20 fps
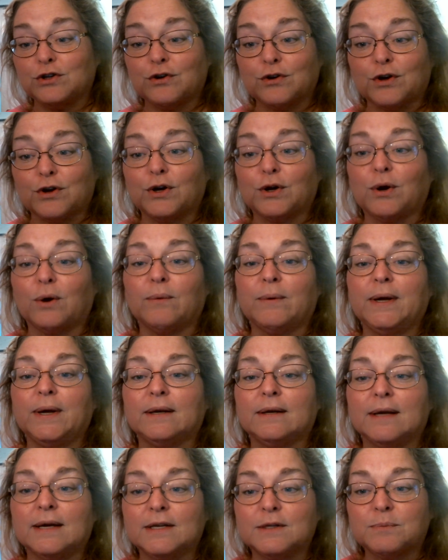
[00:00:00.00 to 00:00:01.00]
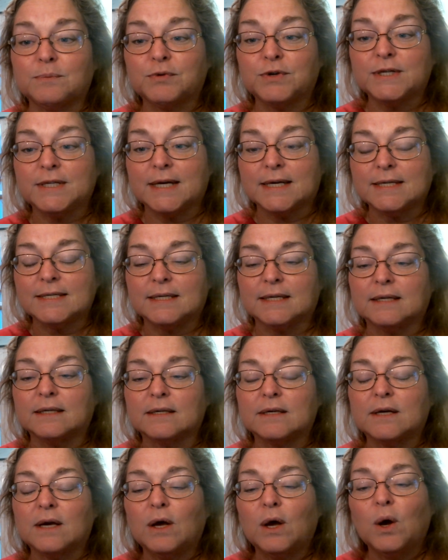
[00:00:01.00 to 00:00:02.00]
you're going to go in is predestined.
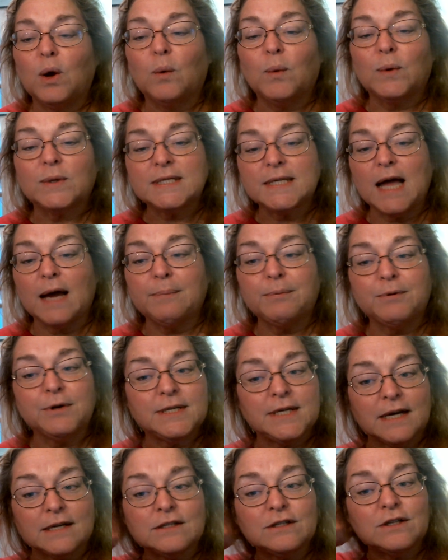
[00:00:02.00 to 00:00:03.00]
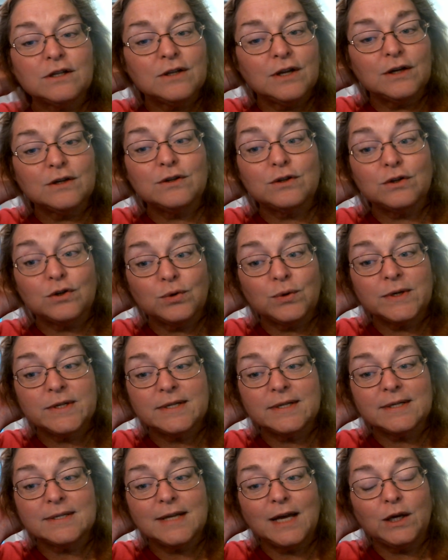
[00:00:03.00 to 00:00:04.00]
What's not predestined is the
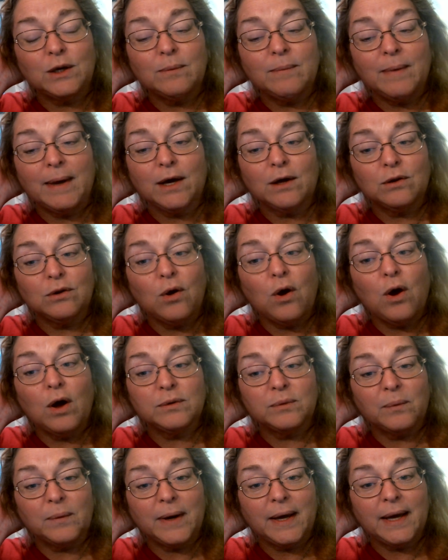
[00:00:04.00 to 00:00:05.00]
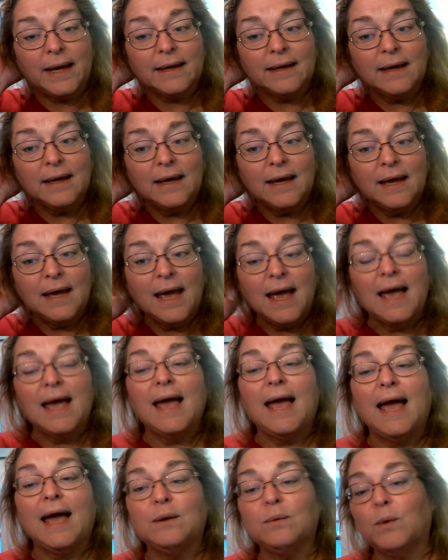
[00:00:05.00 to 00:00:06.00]
choices that you make along the way,
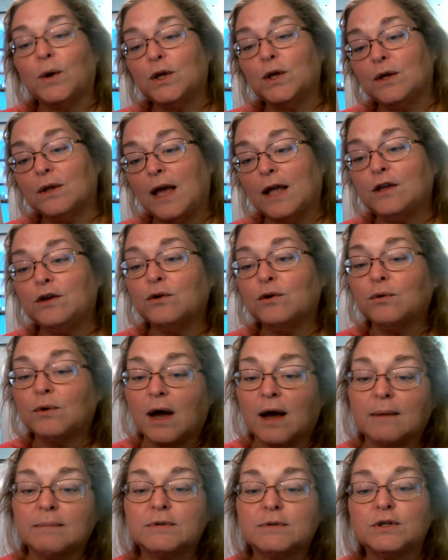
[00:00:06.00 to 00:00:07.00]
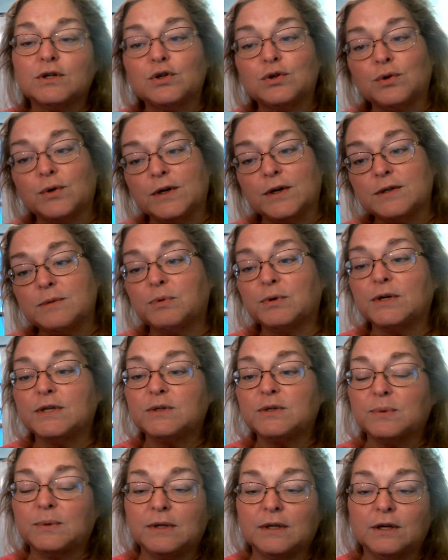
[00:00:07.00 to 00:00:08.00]
and you'll come to choice
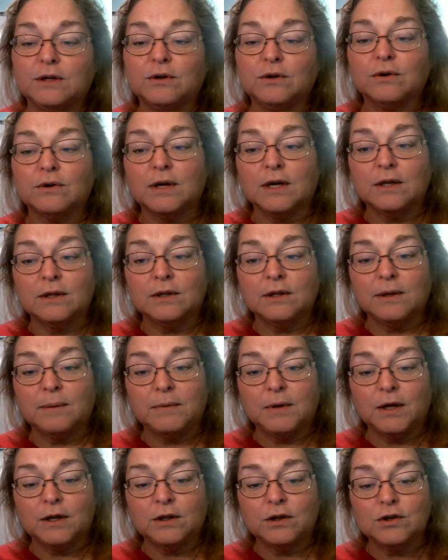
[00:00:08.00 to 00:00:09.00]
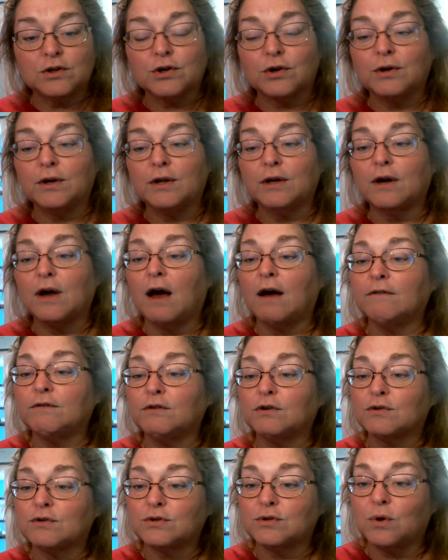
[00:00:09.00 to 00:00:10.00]
points within the journey of
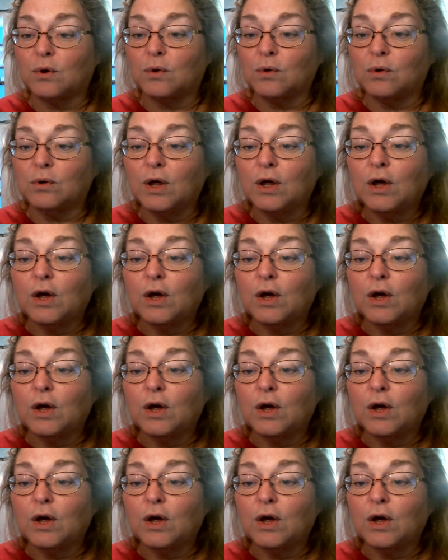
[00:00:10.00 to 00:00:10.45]
your soul